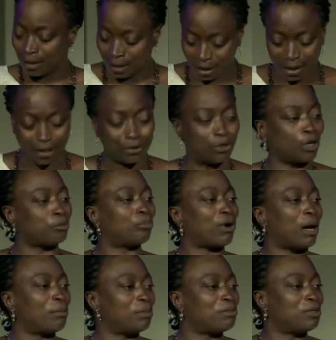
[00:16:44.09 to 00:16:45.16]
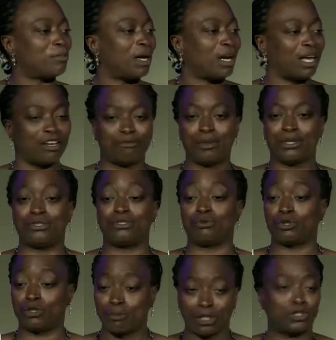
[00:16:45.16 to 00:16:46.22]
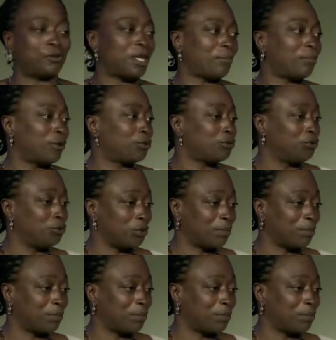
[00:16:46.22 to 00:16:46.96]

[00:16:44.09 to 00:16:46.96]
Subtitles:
the adult problems in my life, because it was much simpler to do